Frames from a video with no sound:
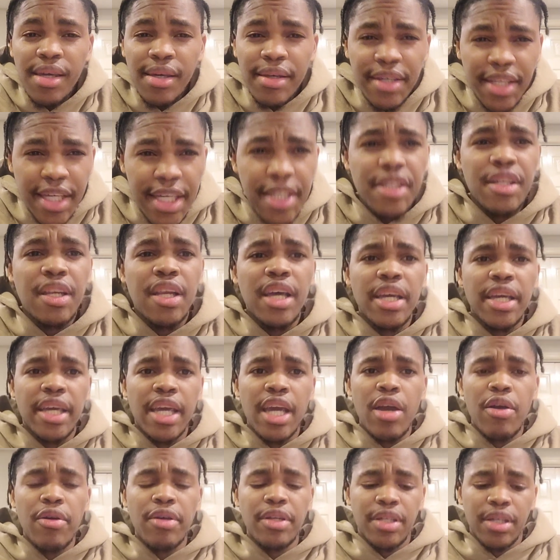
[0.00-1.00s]
Dejanay
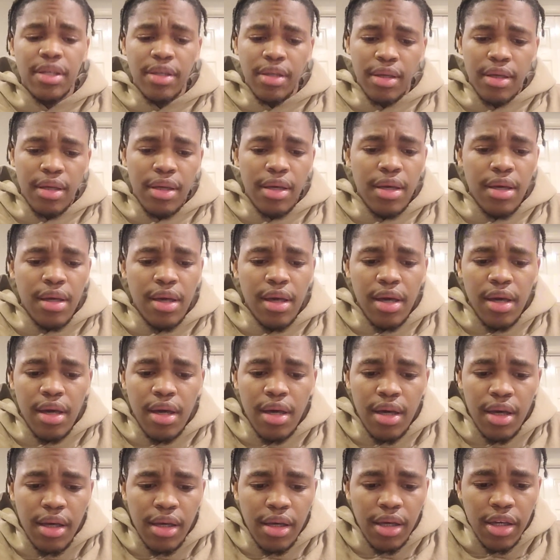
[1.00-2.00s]
Carrington,
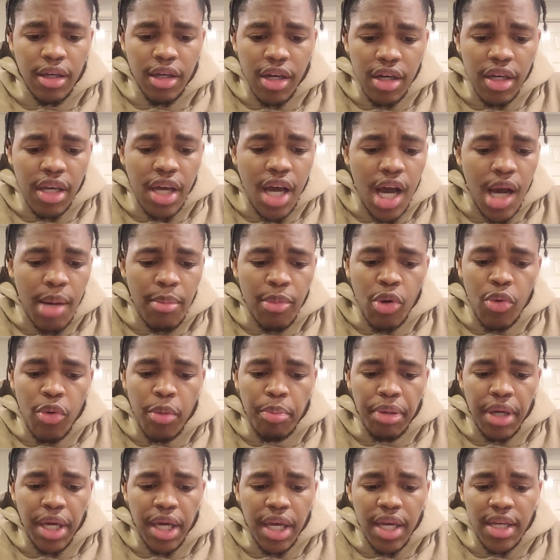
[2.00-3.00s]
good combo
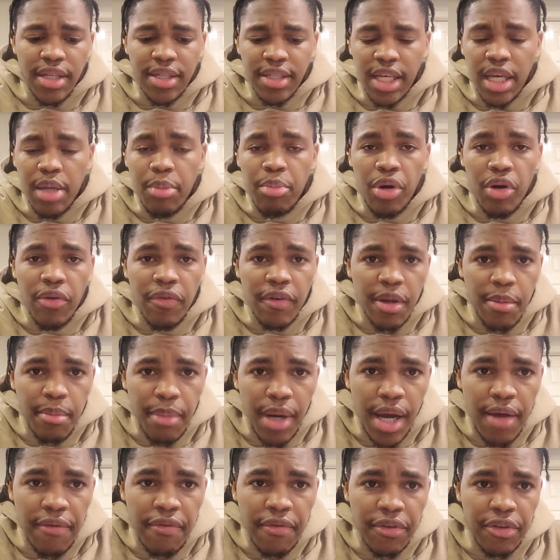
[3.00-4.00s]
with Paige. They both
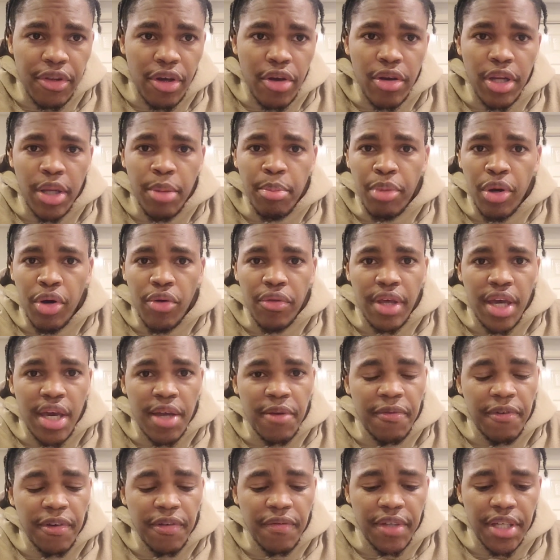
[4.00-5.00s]
combined for 30. Both
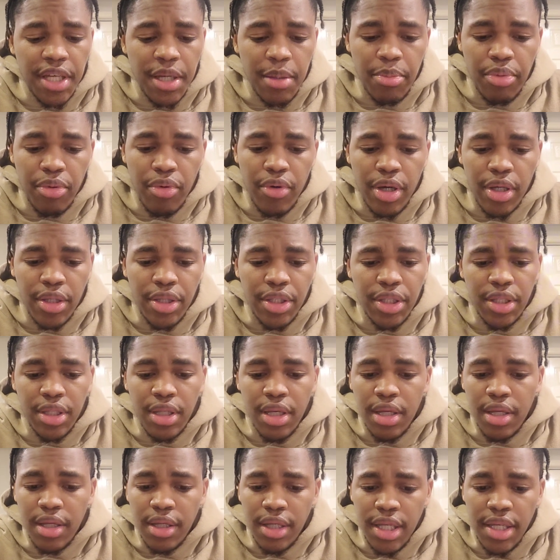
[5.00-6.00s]
had 15 points.
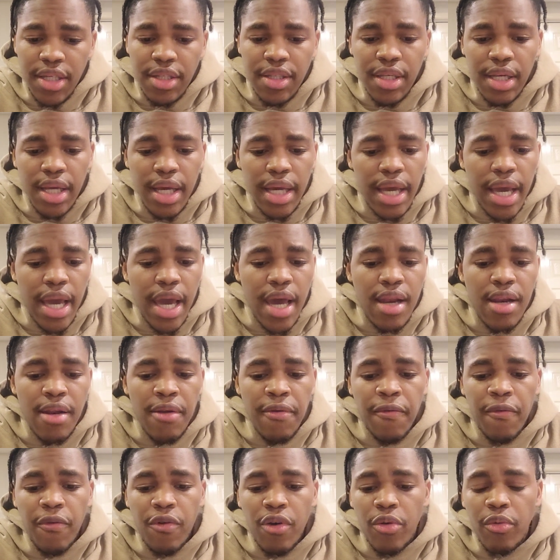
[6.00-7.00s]
Dejanay added
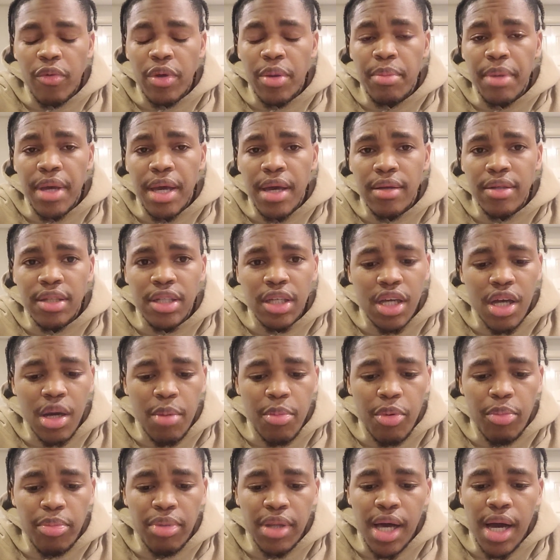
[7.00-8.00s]
in 4 rebounds, a
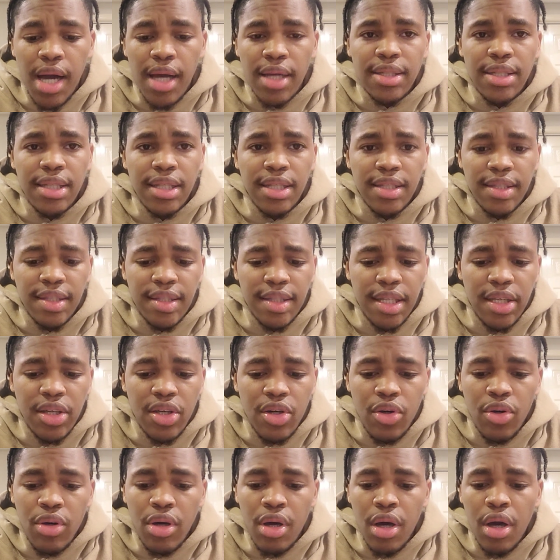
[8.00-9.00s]
couple blocks, a
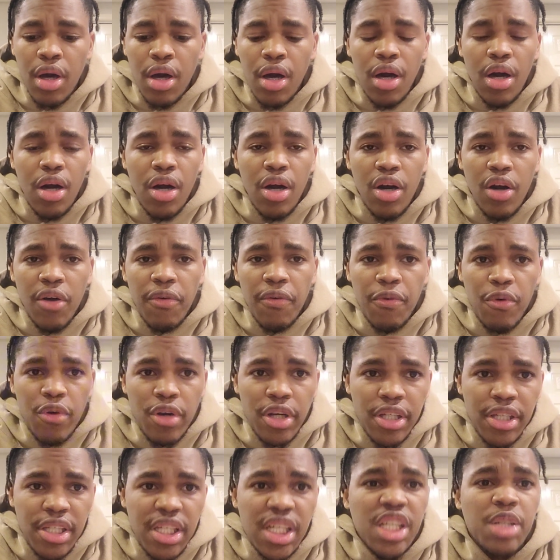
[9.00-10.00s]
steal,
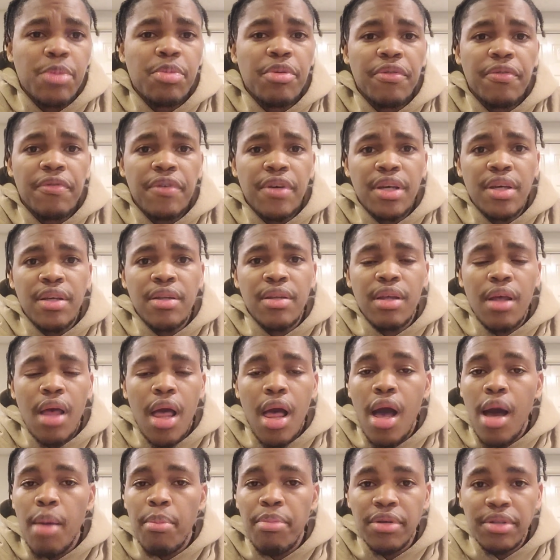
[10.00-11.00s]

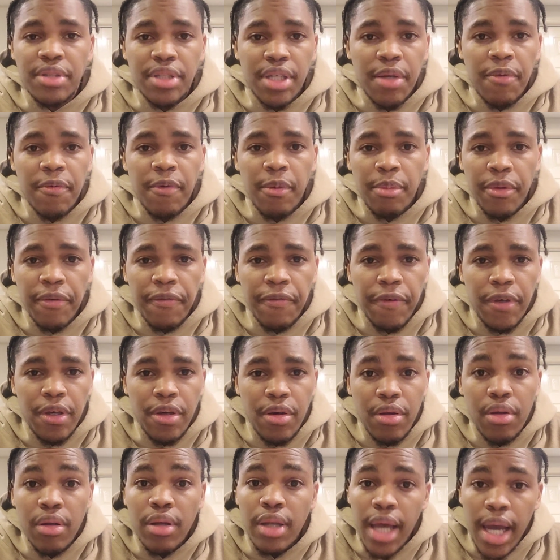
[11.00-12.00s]
46% from the
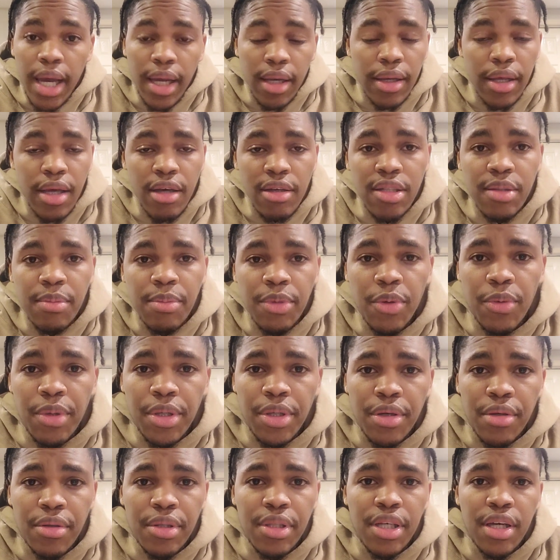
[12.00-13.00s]
field, knocked down some
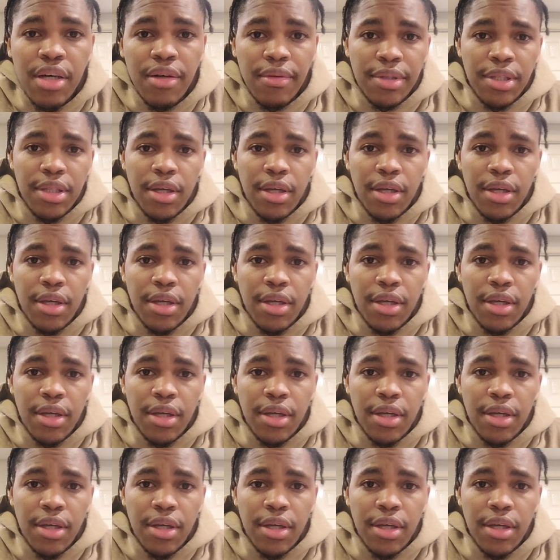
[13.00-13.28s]
threes herself.